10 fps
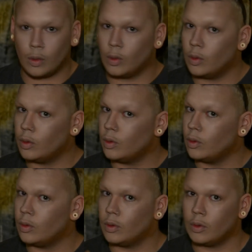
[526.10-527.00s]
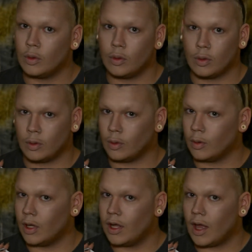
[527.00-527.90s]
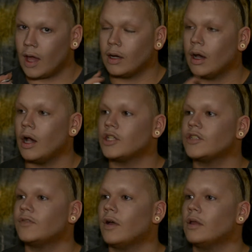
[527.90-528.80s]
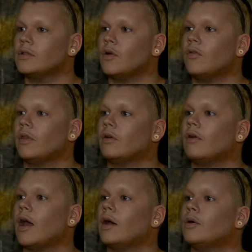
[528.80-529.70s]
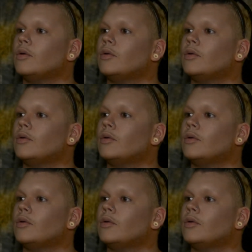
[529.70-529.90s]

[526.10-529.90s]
Ooh, and a hush falls over the crowd.